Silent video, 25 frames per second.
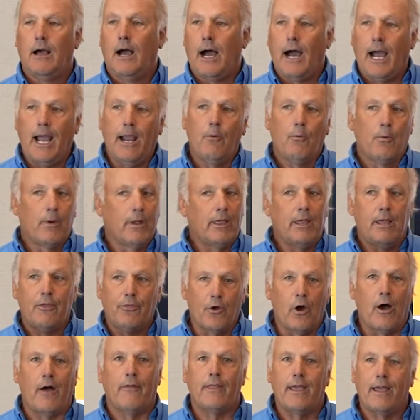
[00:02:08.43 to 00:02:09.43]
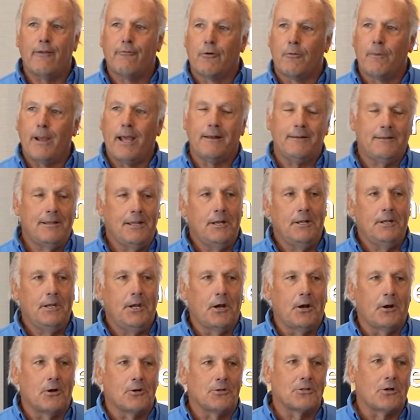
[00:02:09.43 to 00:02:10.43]
I really thought that for about 10
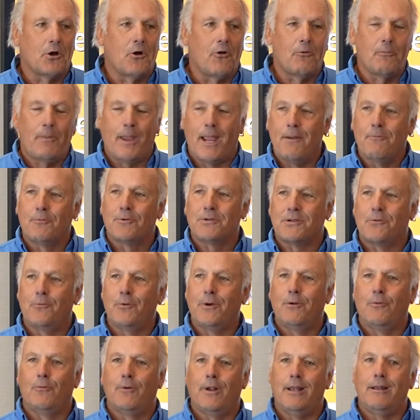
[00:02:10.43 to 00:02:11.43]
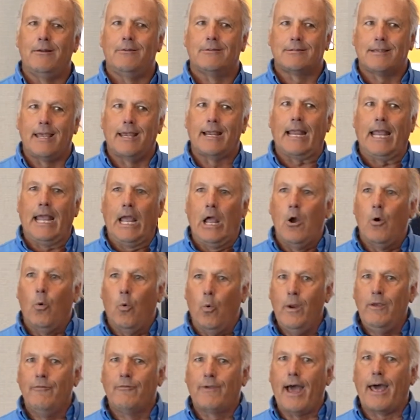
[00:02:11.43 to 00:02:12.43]
years. All the papers that we've written, it's like,
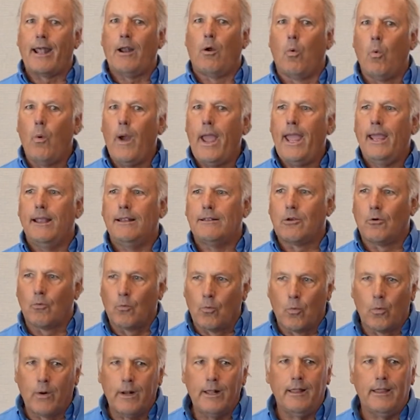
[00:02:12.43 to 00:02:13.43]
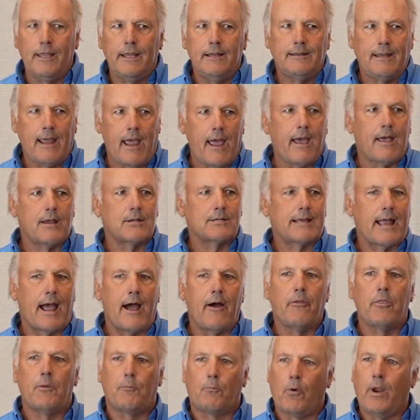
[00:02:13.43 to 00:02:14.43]
we've got a way to really test
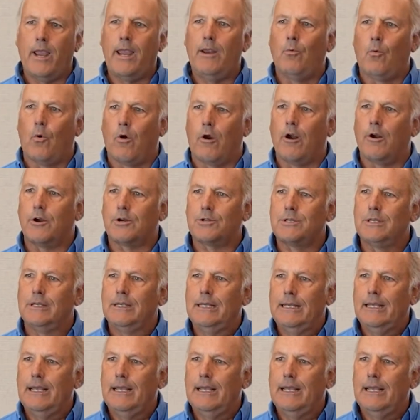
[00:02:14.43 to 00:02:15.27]
how the brain works.